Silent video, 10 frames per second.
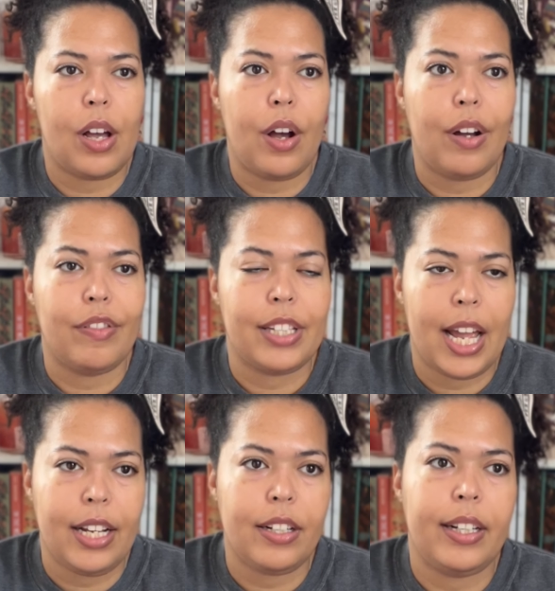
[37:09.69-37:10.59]
of
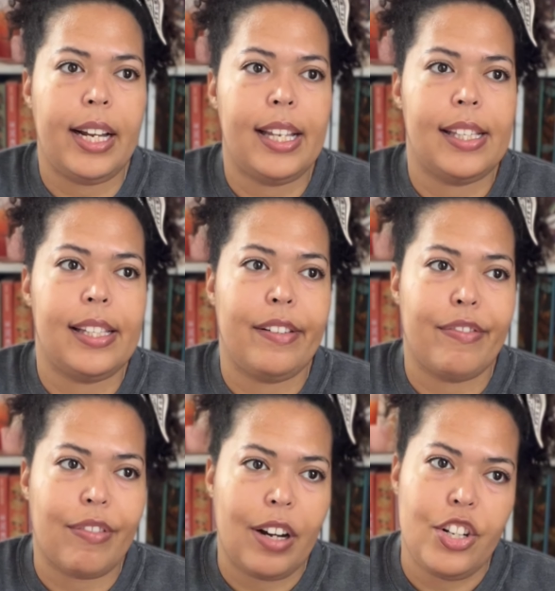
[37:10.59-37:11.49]
tenderness and
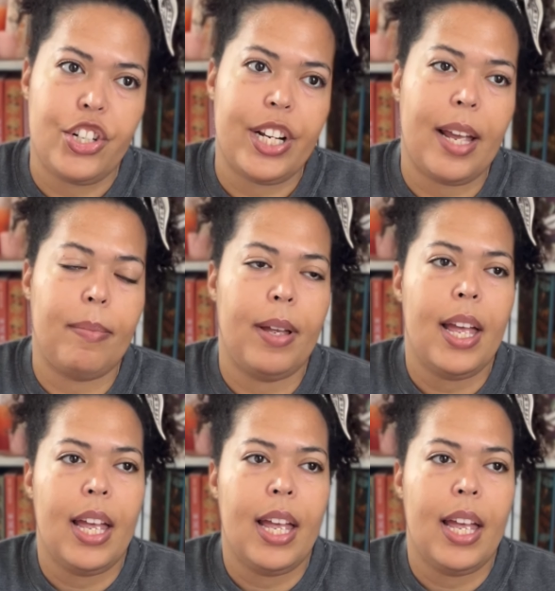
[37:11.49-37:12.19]
friendship